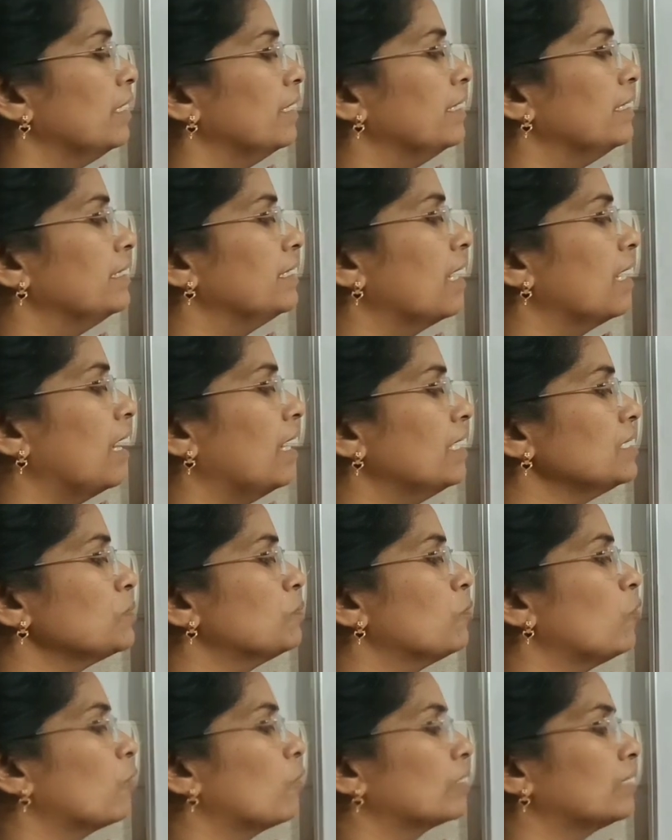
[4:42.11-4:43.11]
it has
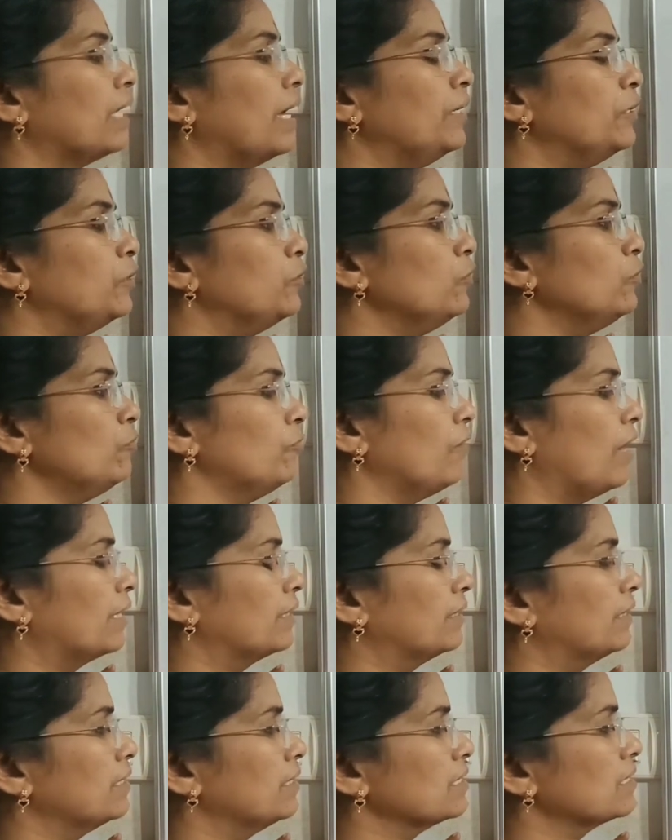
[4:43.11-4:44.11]
more than 2
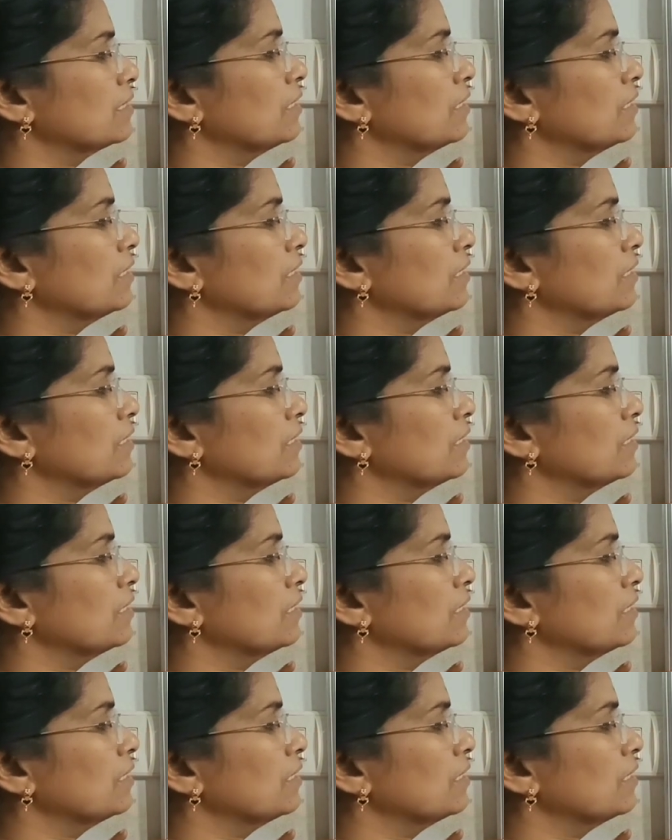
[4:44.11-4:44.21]
factors.